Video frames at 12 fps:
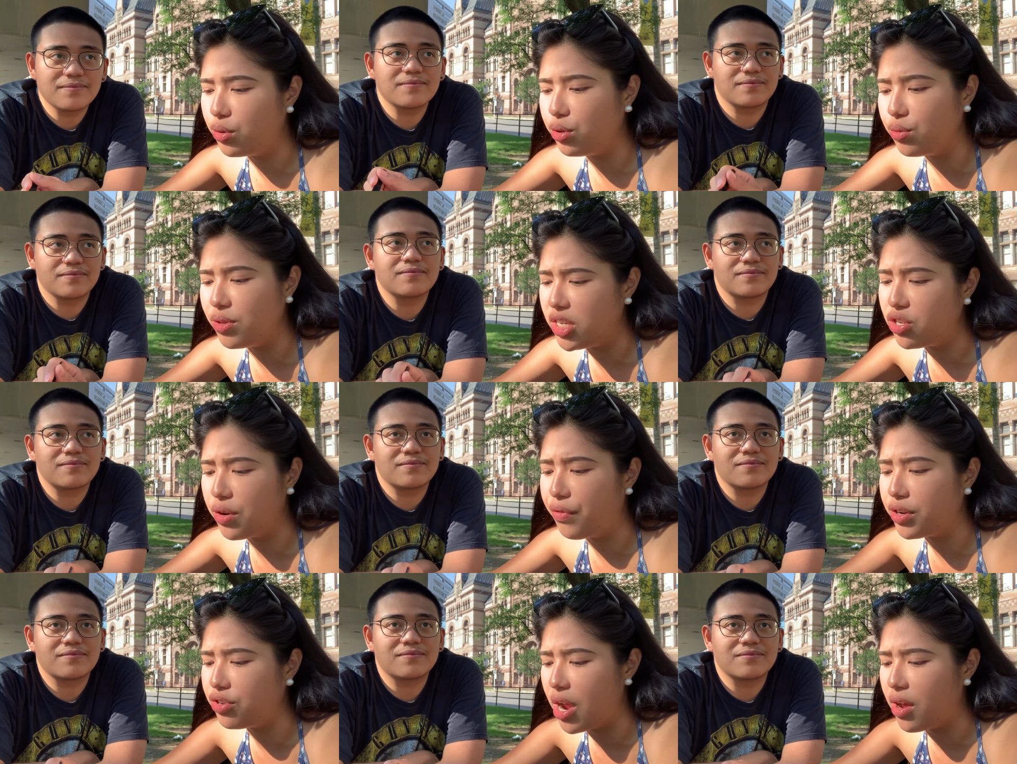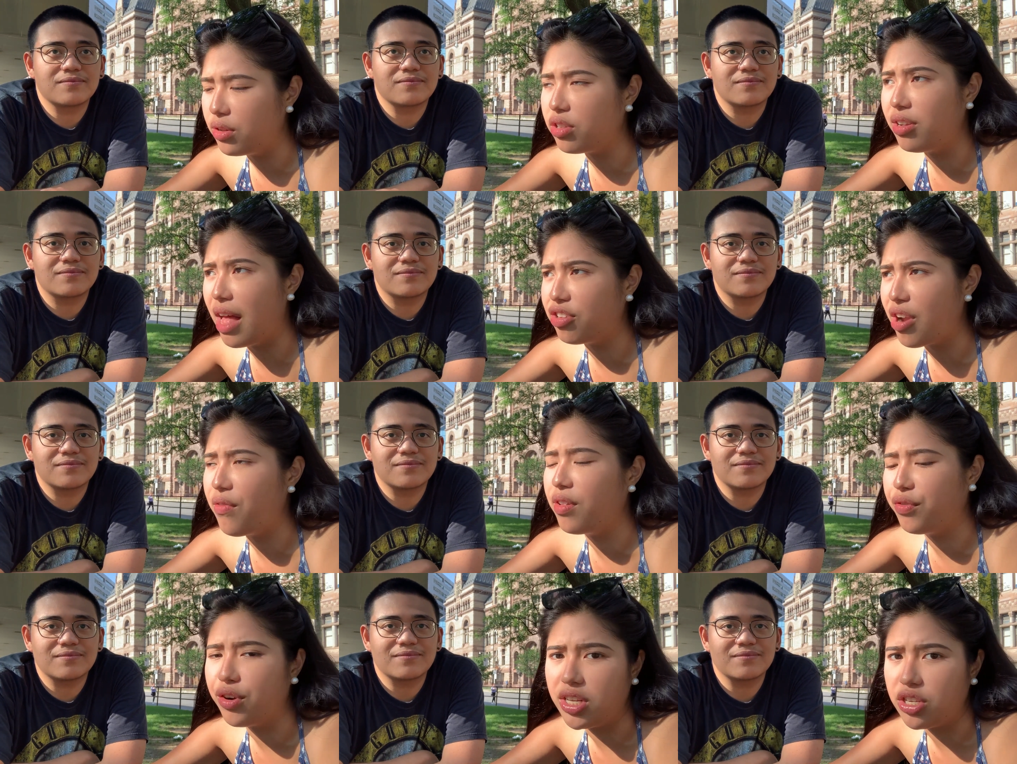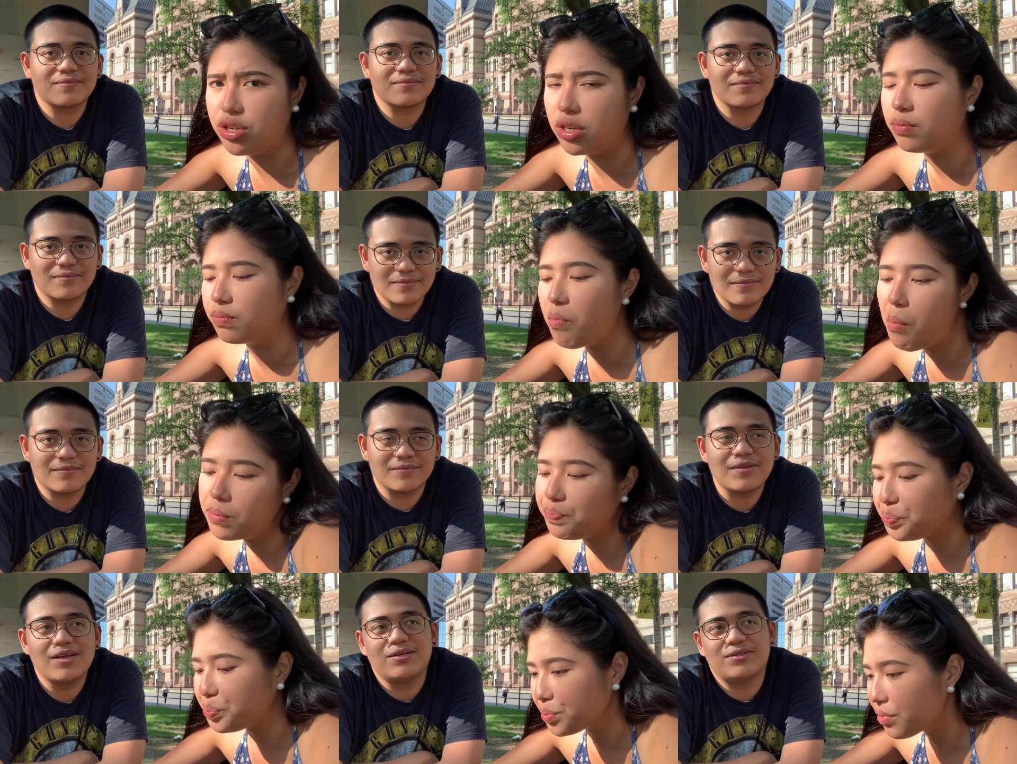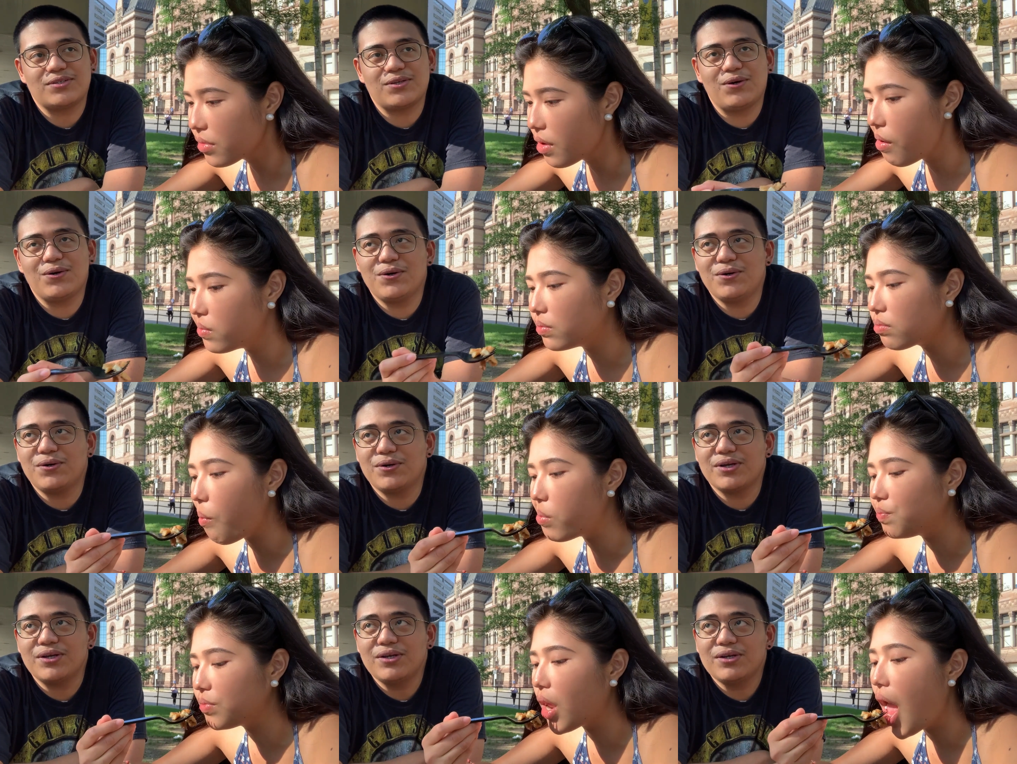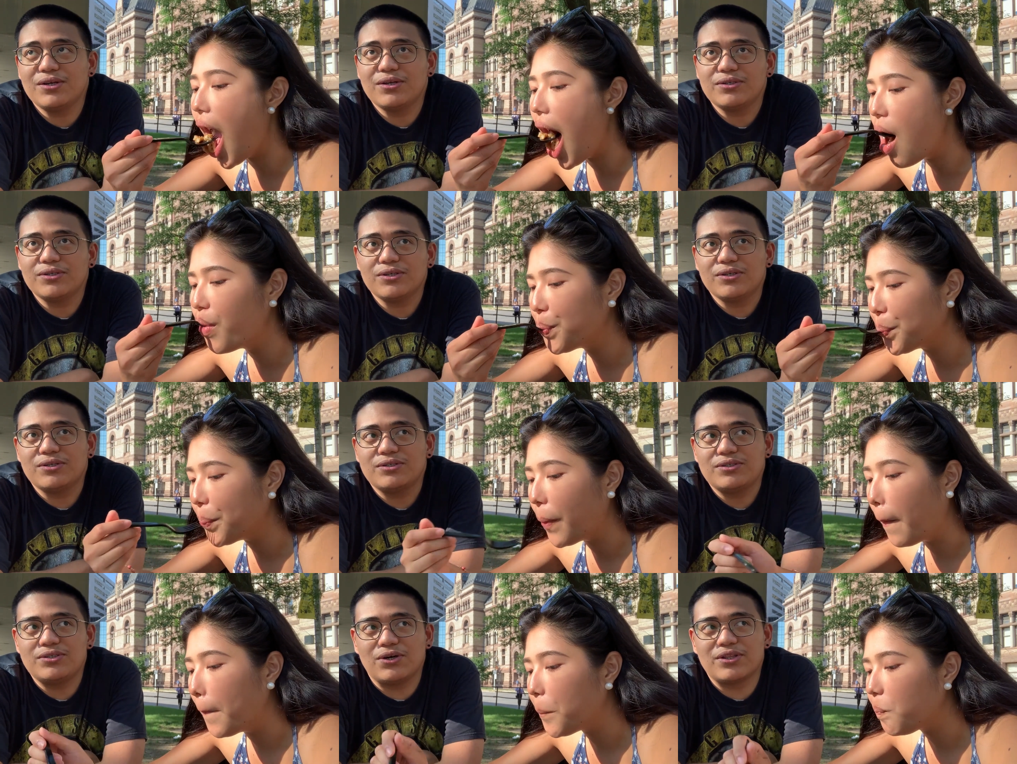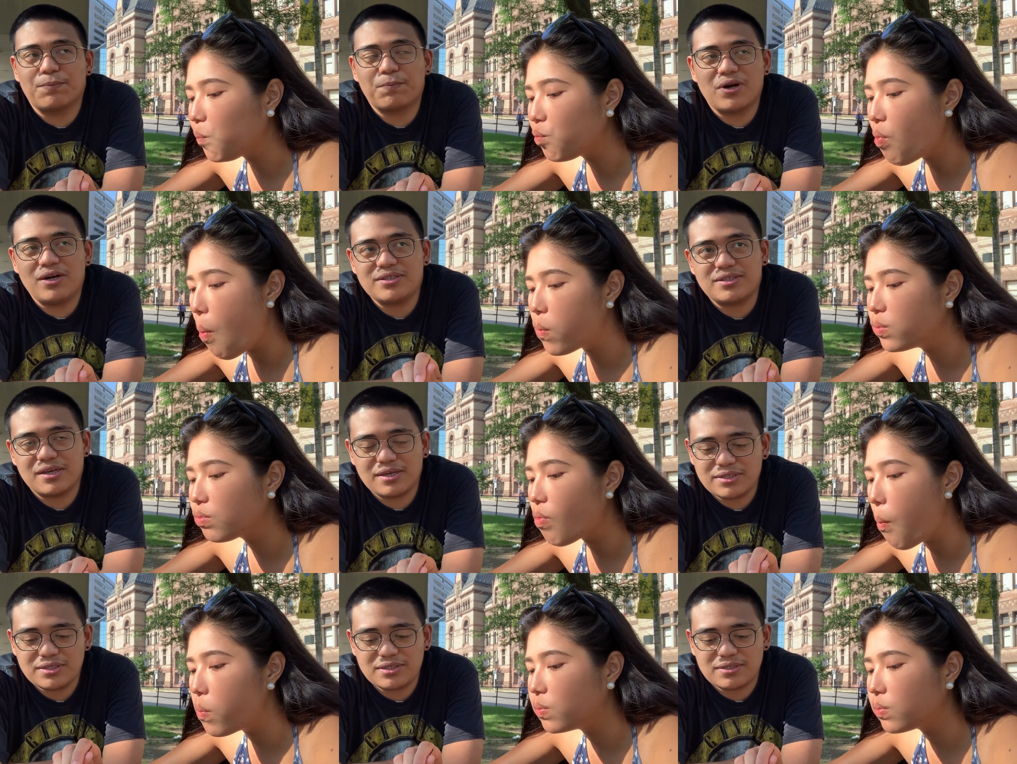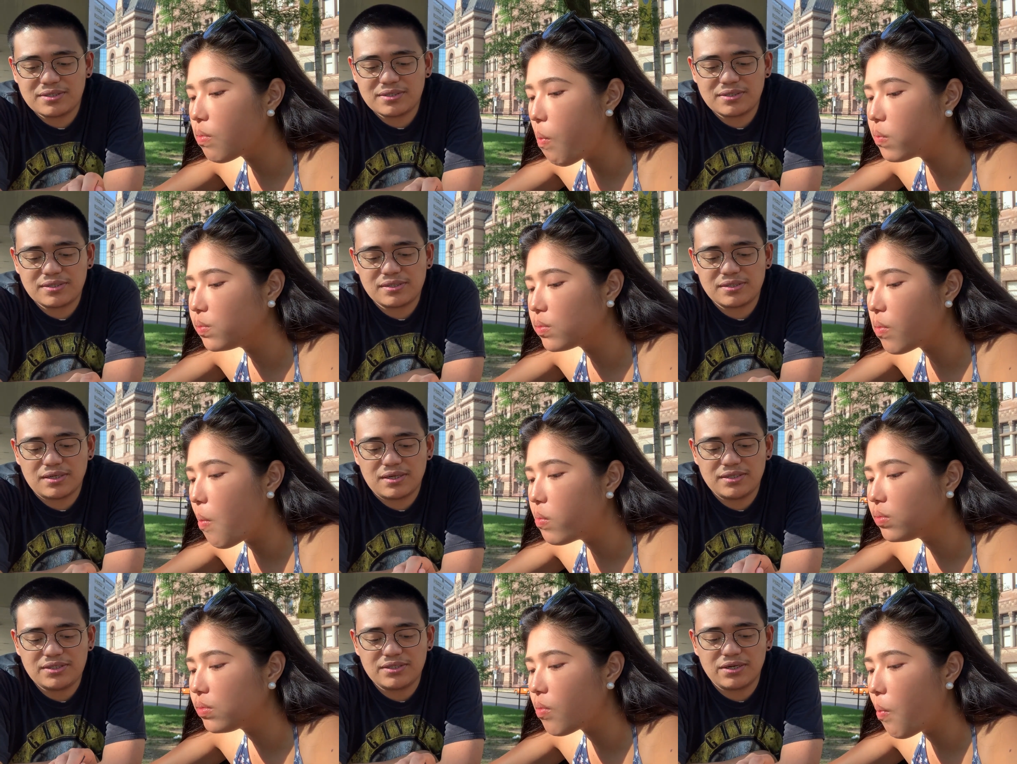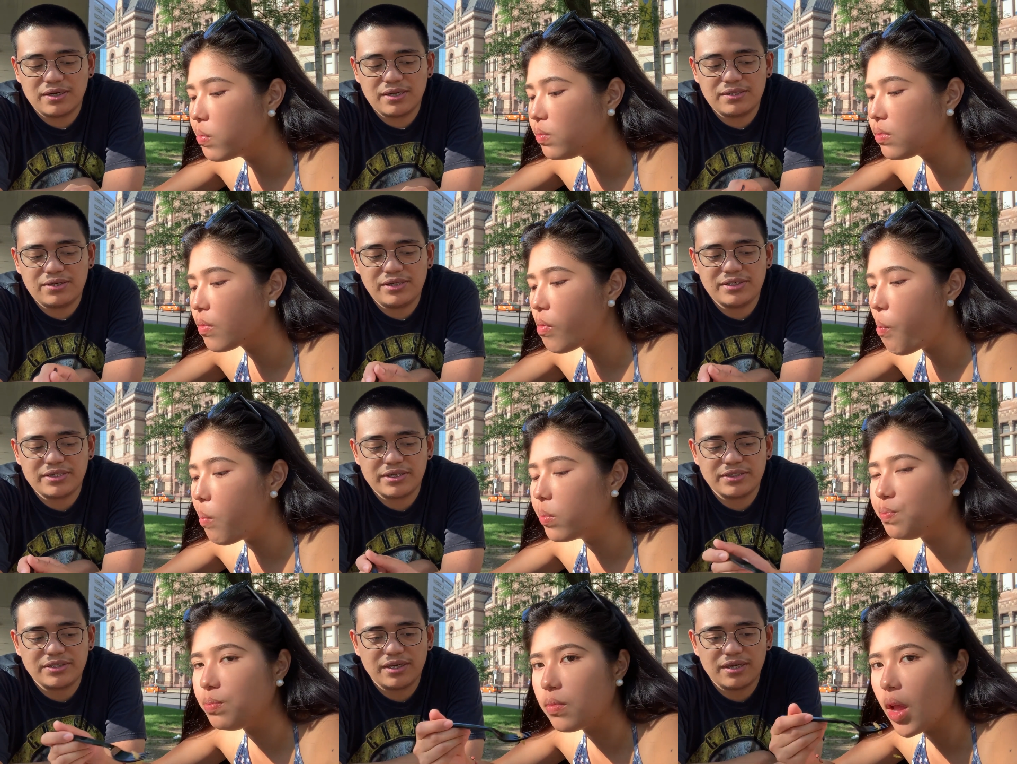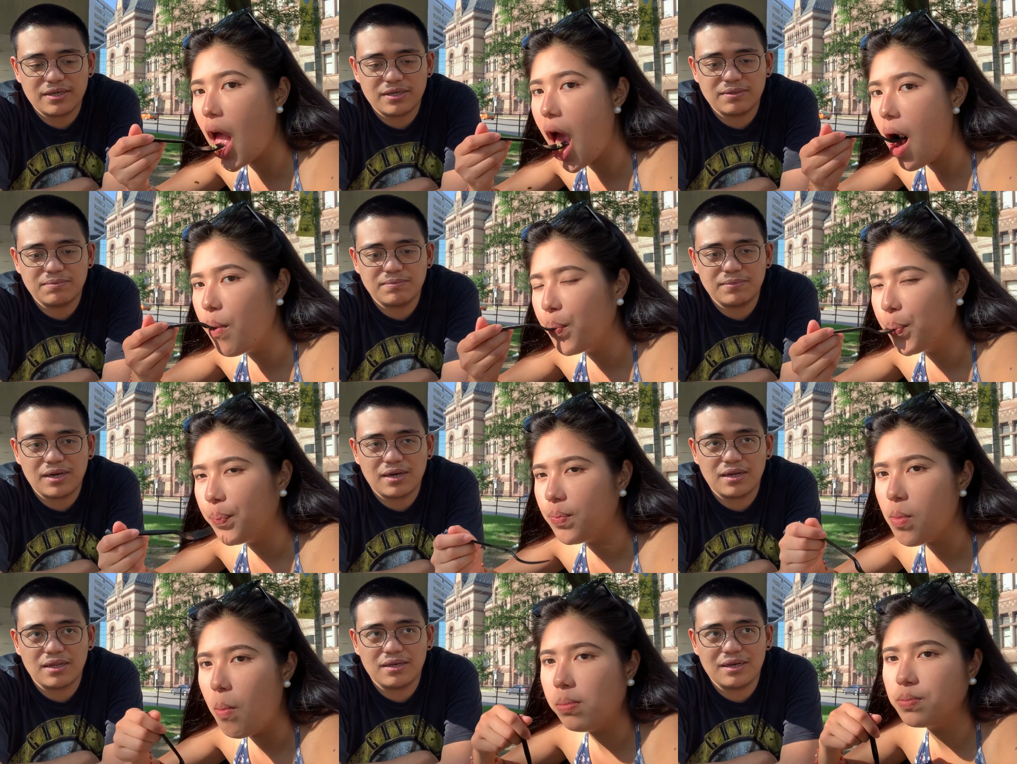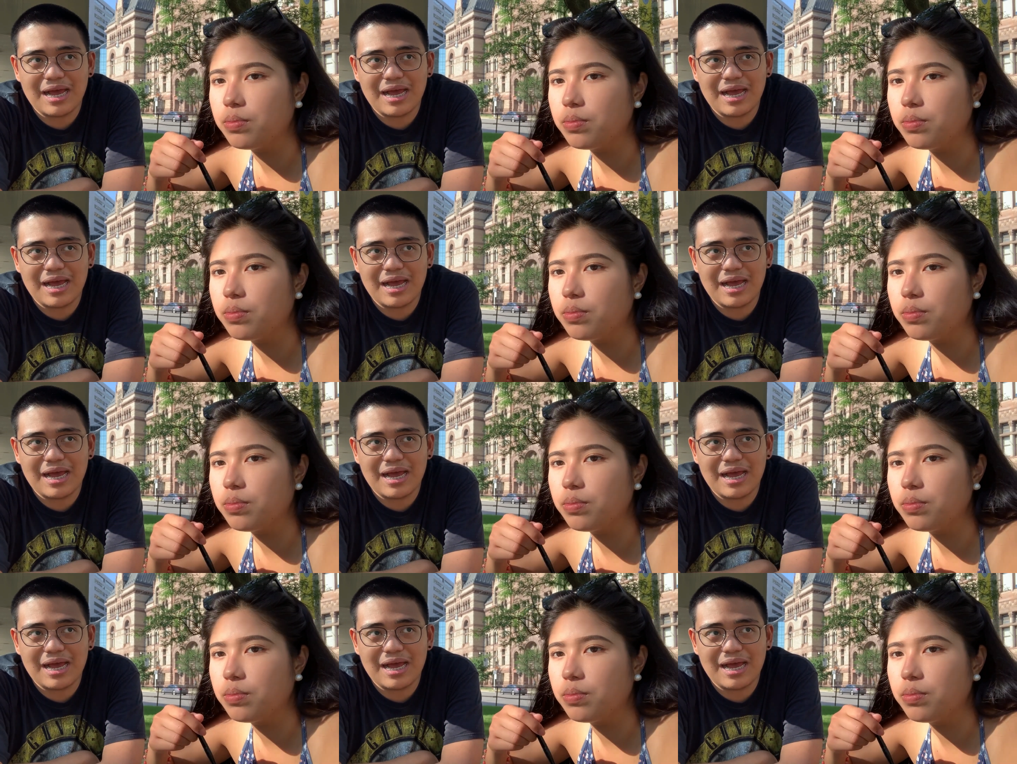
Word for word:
Speaker 1: don't do leisure for tra travel for leisure.
Speaker 2: So yo, in the process, I started researching mga